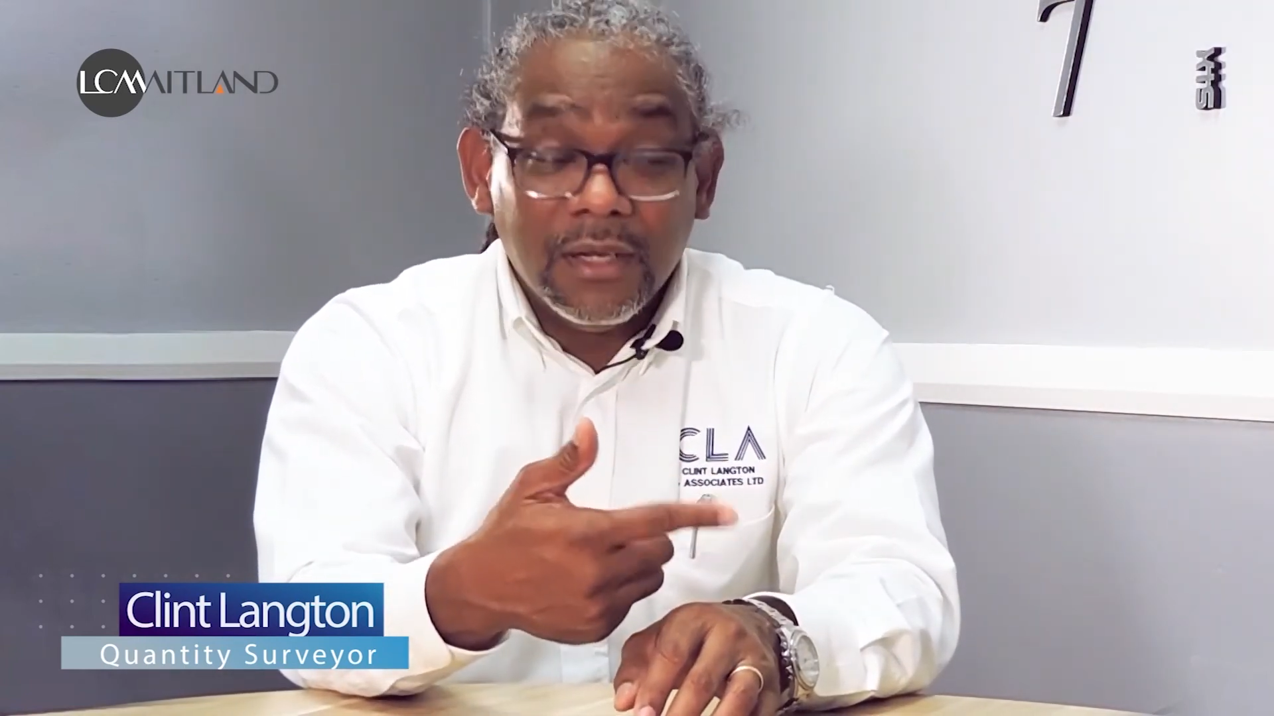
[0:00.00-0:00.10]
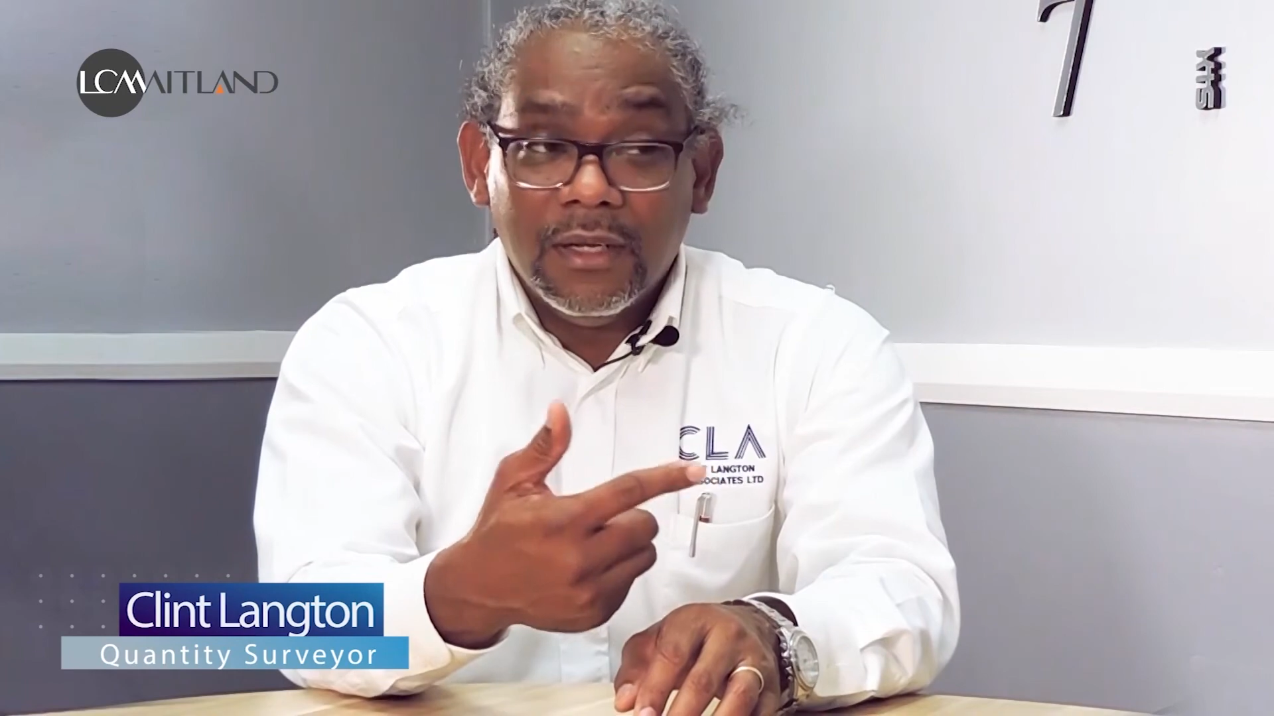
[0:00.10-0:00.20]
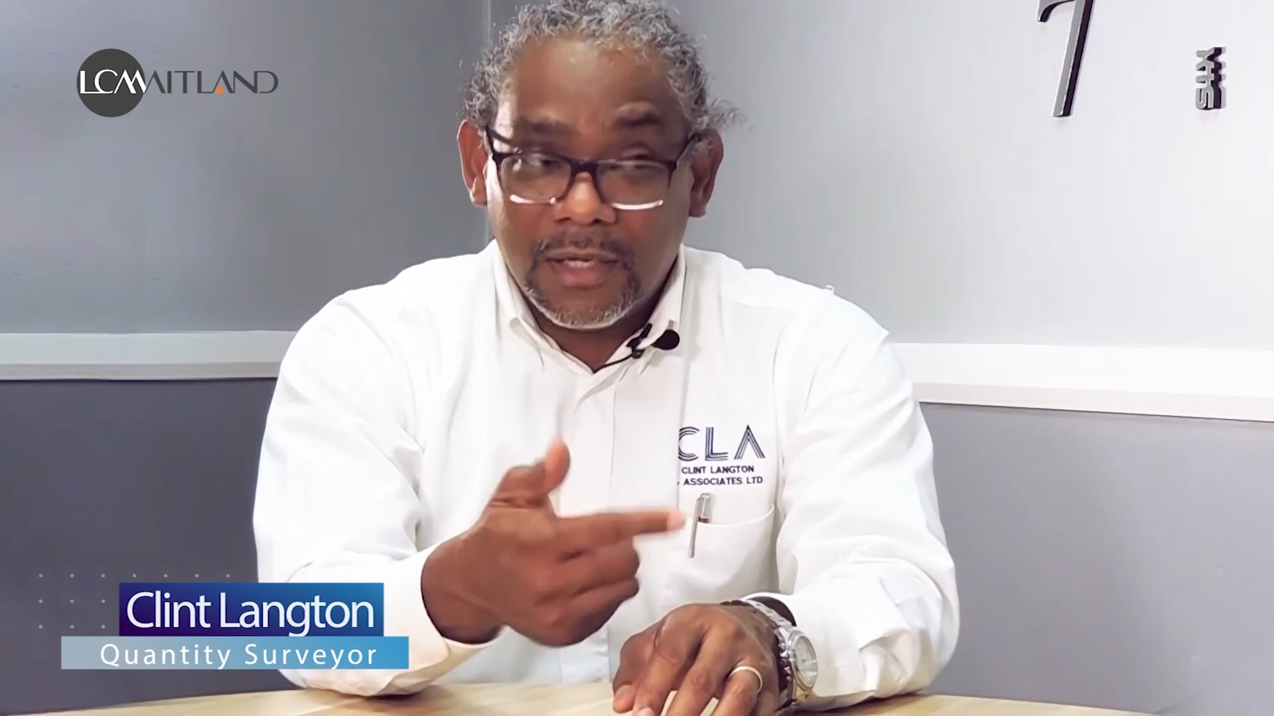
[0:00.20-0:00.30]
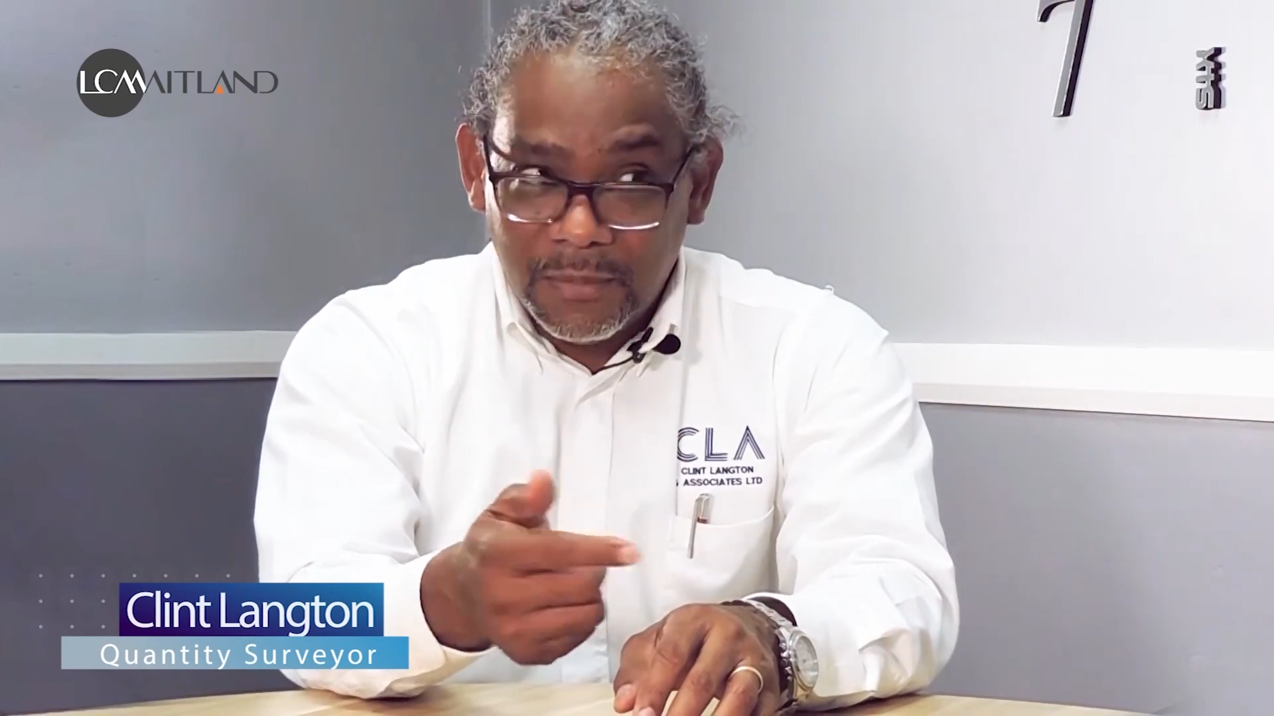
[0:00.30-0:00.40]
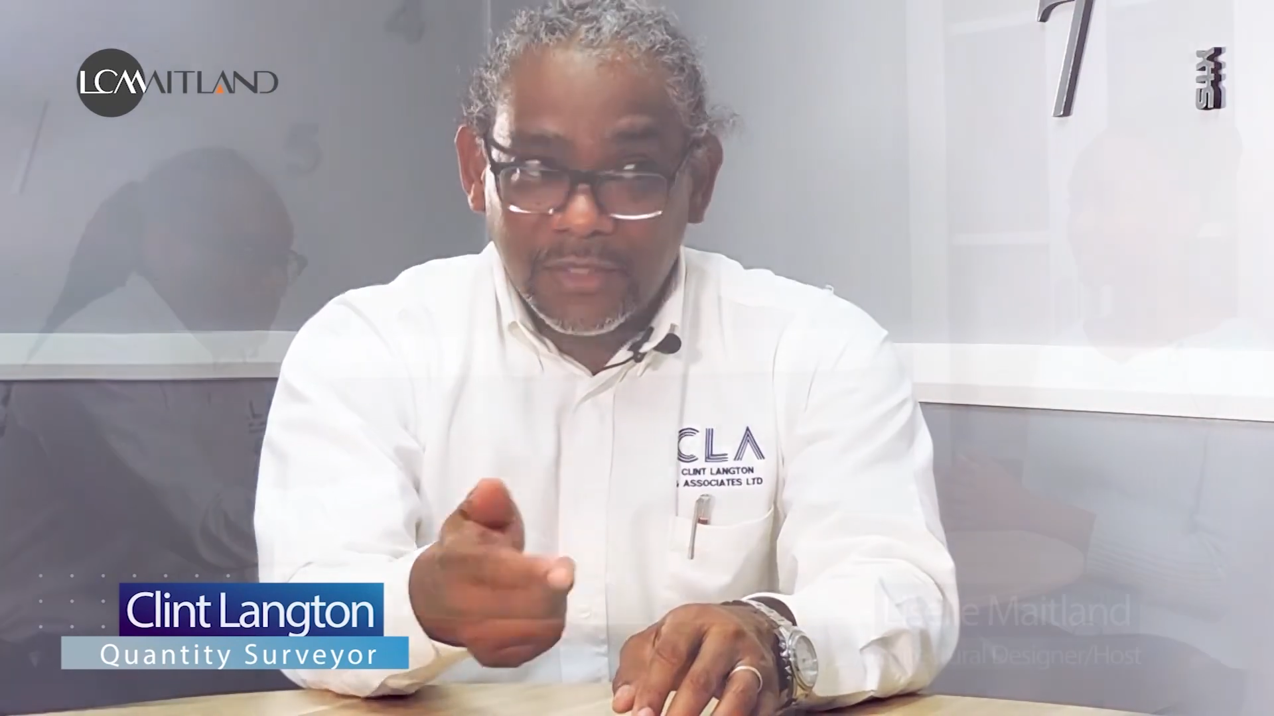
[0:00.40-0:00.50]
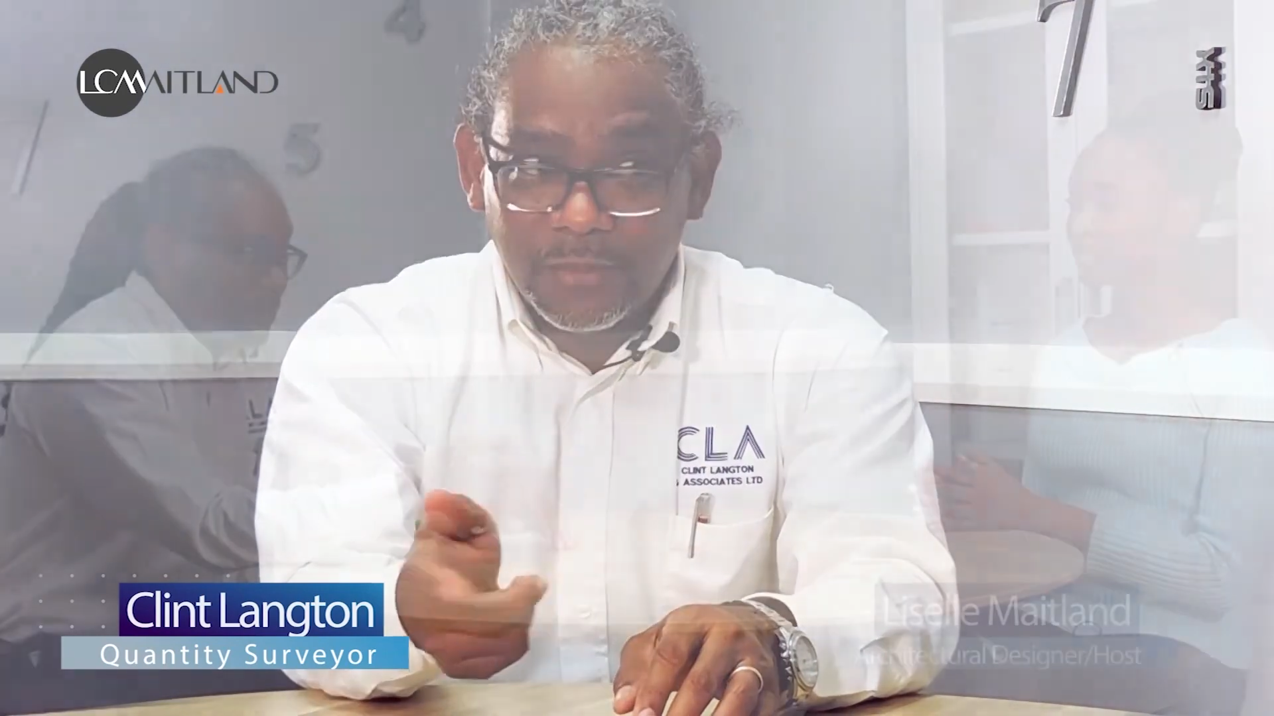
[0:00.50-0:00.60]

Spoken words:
not be